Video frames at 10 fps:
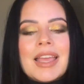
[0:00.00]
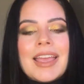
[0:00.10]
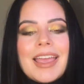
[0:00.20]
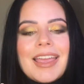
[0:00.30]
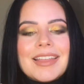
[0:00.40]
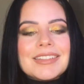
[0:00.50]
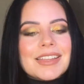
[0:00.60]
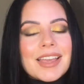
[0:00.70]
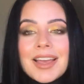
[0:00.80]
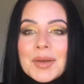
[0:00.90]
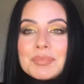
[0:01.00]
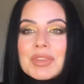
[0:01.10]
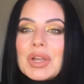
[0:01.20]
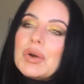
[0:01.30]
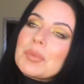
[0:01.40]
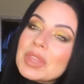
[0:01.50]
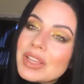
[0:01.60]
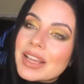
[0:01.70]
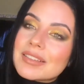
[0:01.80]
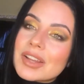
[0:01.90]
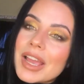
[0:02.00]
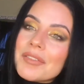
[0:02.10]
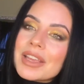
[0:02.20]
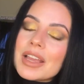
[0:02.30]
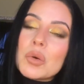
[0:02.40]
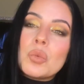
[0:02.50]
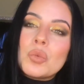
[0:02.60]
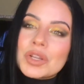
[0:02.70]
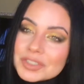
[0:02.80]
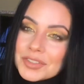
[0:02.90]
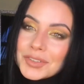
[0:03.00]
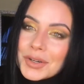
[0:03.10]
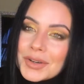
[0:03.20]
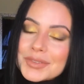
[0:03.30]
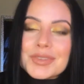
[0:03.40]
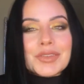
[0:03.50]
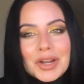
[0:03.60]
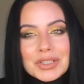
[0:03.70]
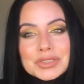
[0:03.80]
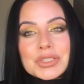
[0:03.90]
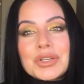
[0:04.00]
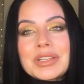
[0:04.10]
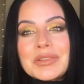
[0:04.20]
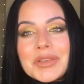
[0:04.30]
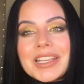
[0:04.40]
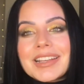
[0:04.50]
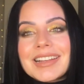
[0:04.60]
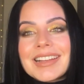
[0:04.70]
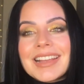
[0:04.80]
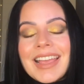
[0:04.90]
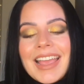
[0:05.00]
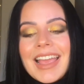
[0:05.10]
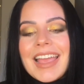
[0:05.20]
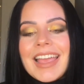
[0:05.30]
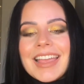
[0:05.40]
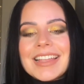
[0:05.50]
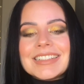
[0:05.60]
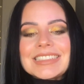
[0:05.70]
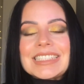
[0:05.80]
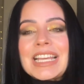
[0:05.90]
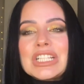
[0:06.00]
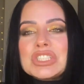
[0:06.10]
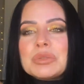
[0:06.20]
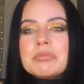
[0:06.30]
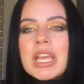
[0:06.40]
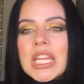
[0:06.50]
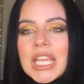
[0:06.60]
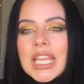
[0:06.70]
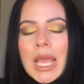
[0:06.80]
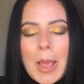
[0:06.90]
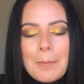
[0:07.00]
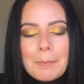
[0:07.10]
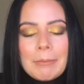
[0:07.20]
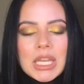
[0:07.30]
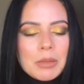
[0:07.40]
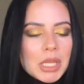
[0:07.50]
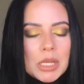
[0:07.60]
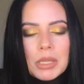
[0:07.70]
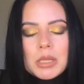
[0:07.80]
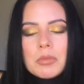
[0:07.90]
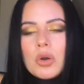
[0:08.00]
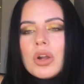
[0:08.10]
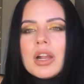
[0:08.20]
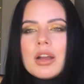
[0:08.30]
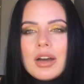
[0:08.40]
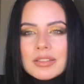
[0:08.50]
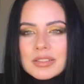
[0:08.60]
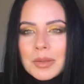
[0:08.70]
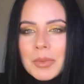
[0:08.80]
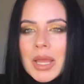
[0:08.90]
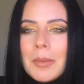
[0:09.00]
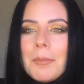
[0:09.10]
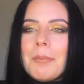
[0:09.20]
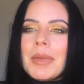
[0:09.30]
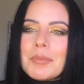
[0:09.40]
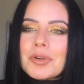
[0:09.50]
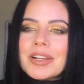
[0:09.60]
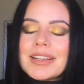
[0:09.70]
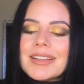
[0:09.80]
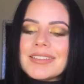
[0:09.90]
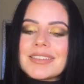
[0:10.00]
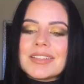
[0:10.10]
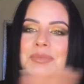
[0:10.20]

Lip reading: And yeah, I hope that you guys are having a wonderful start to your new year, and to many more awesome memories.